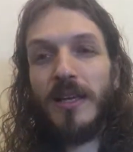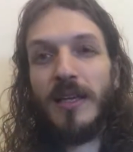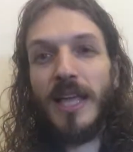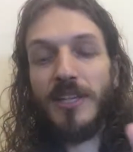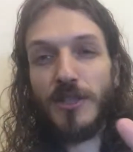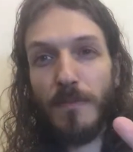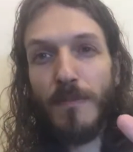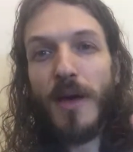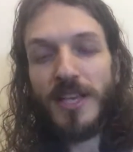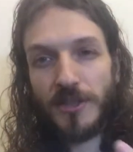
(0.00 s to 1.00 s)
is
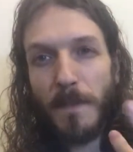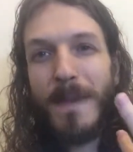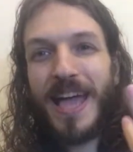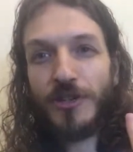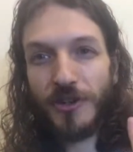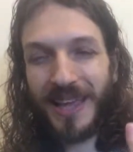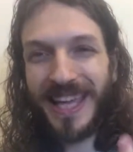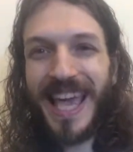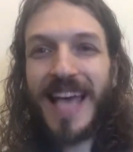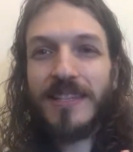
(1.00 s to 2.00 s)
the major thing.
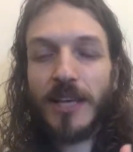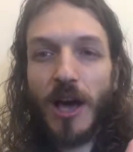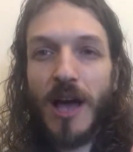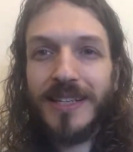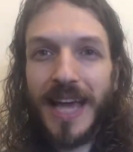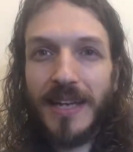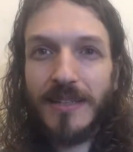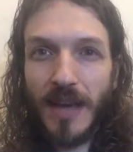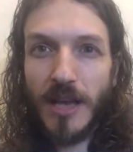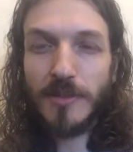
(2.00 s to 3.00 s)
Yes, the
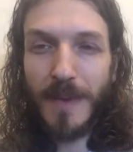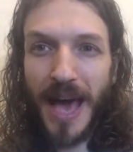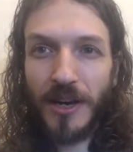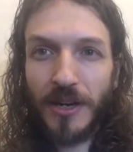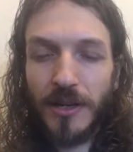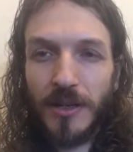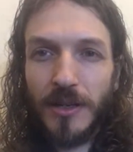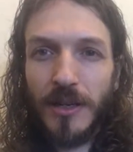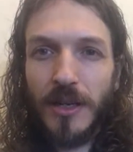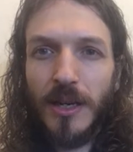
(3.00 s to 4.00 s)
content does matter,
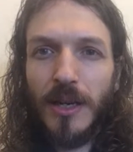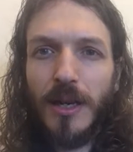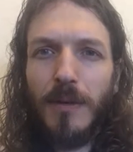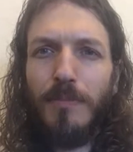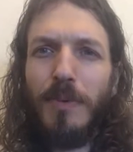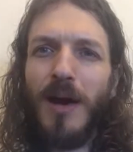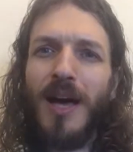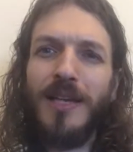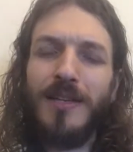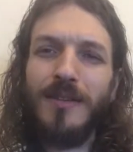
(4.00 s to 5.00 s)

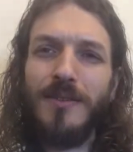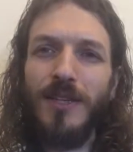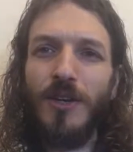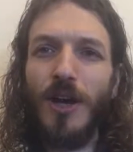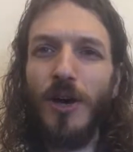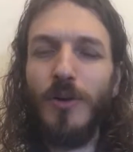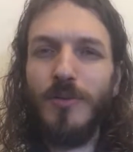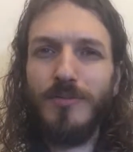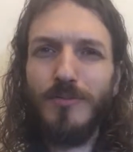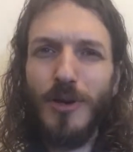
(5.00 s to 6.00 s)
but you know,
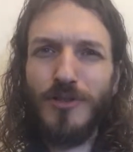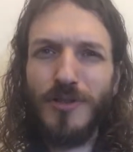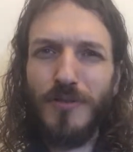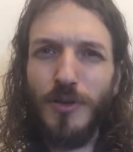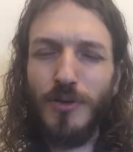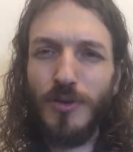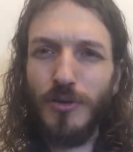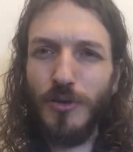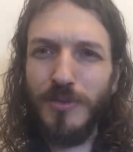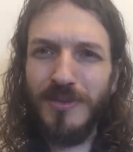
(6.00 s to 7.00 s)
most of
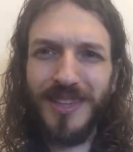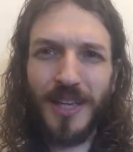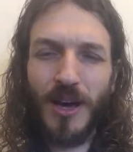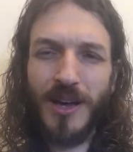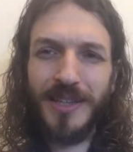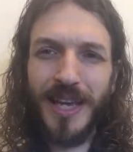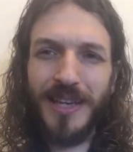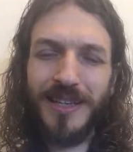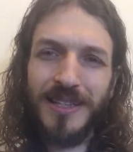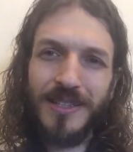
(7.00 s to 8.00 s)
YouTube, the
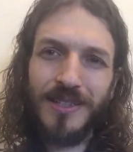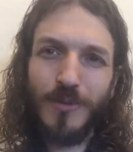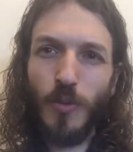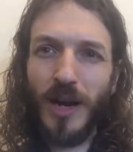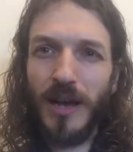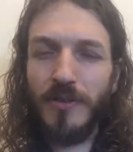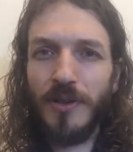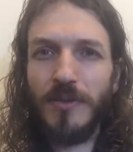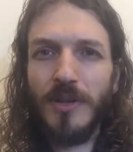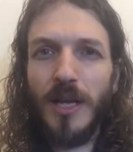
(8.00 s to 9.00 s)
content is
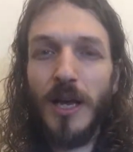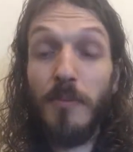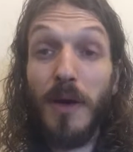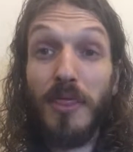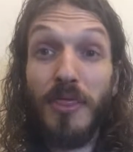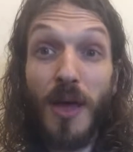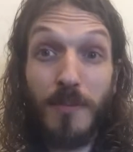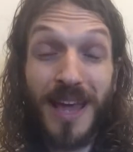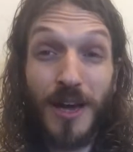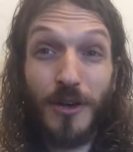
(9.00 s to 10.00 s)
whatever. But
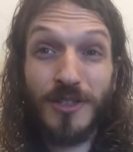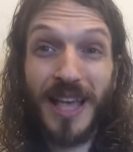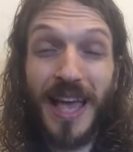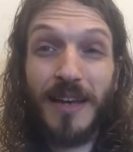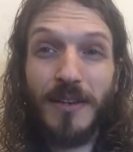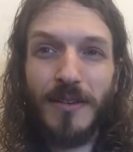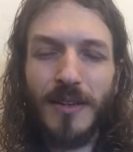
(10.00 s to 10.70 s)
thumbnails and